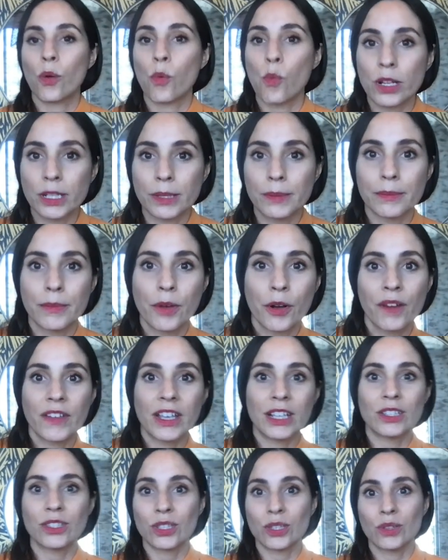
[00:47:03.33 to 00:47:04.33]
what
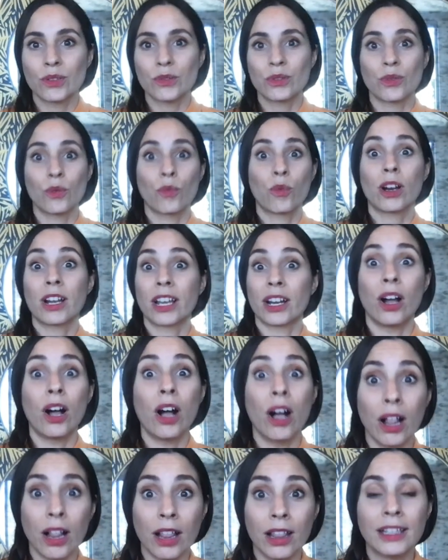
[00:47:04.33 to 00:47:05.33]
motivates you to work at
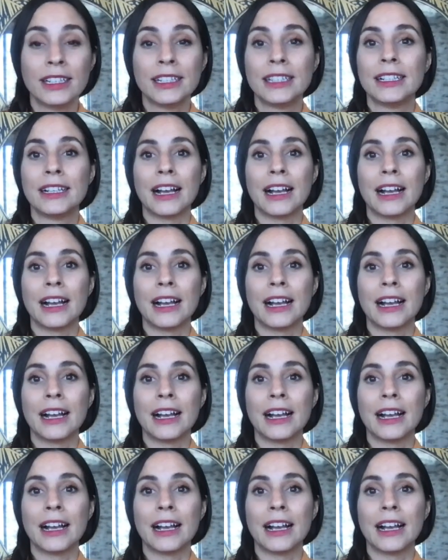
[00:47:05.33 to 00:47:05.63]
all,